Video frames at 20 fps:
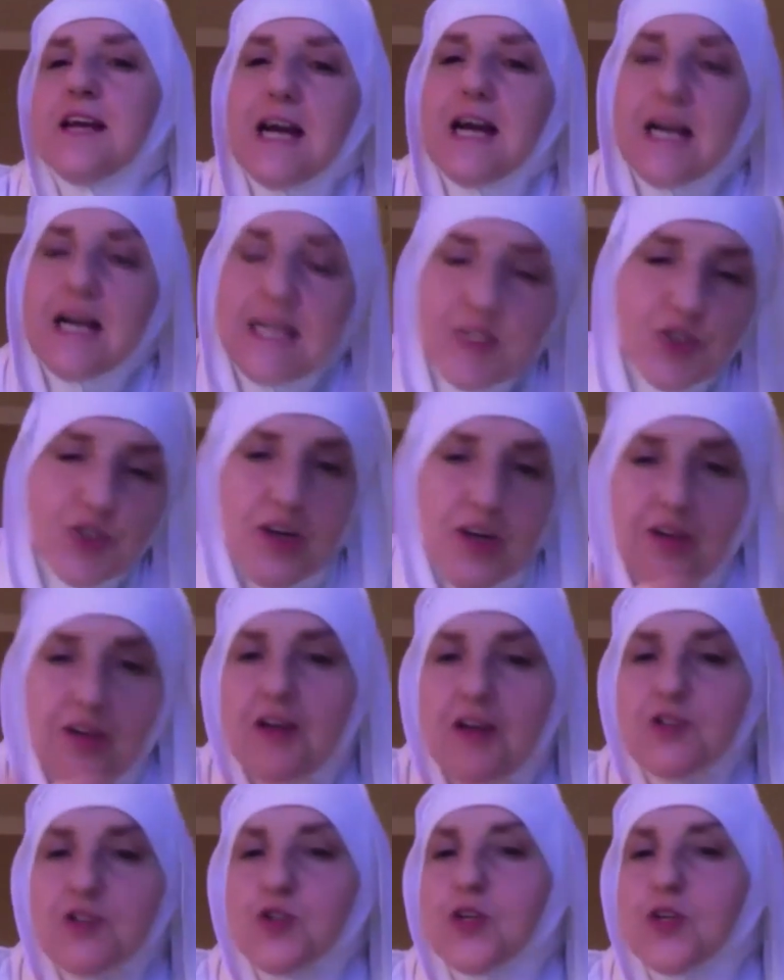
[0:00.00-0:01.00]
ask
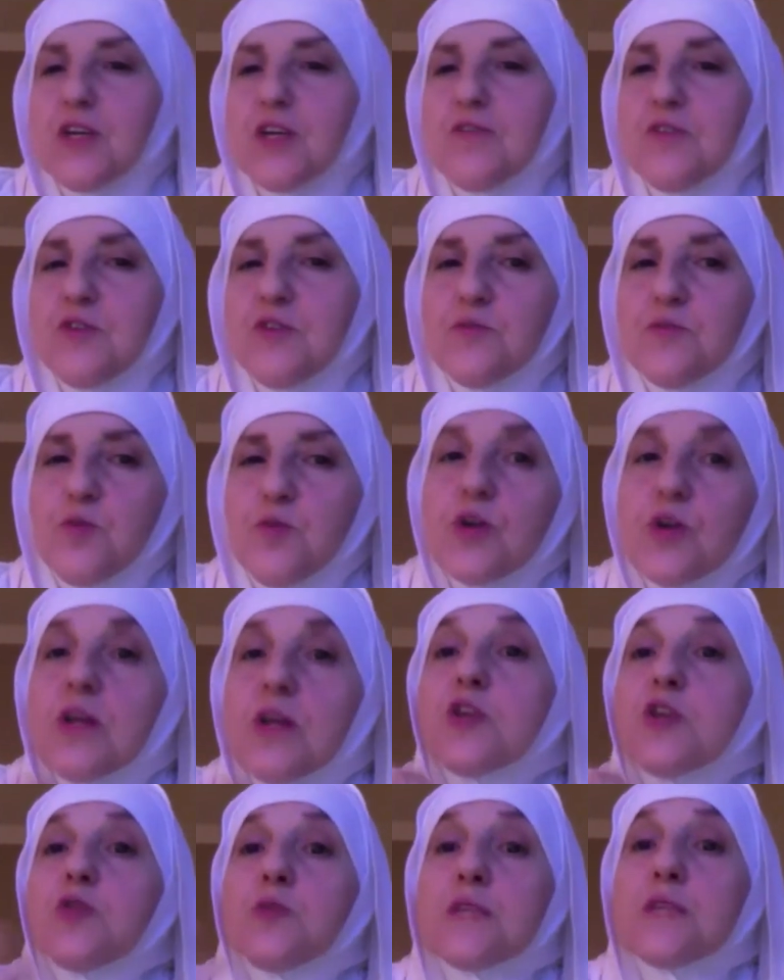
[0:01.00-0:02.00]
Allah to give you more,
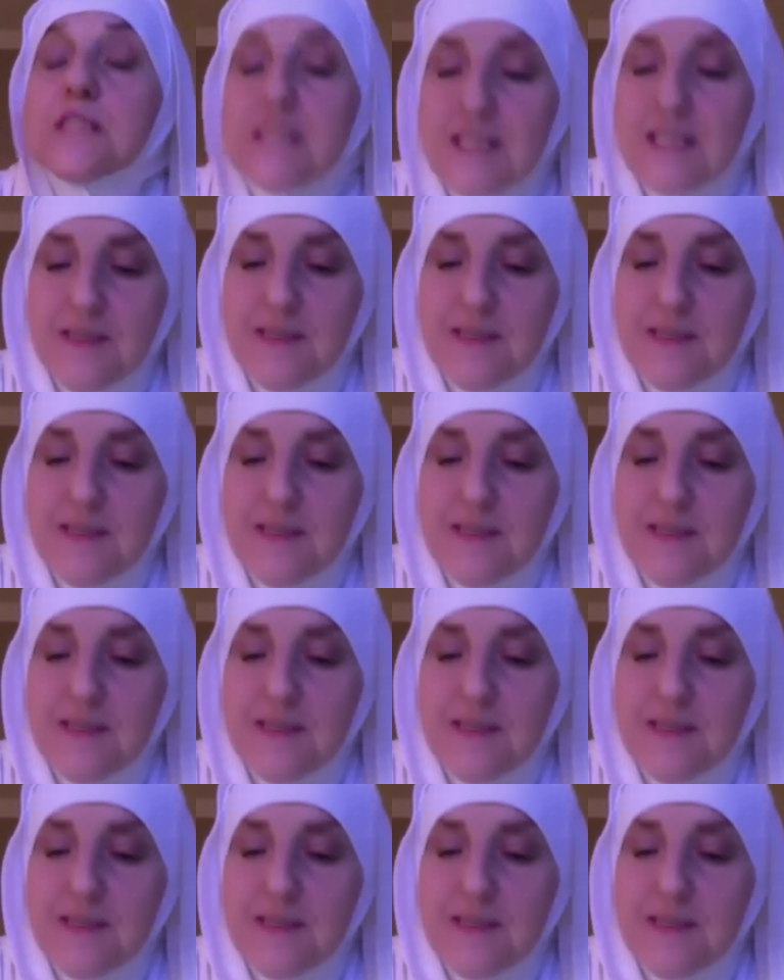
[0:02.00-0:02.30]
you will see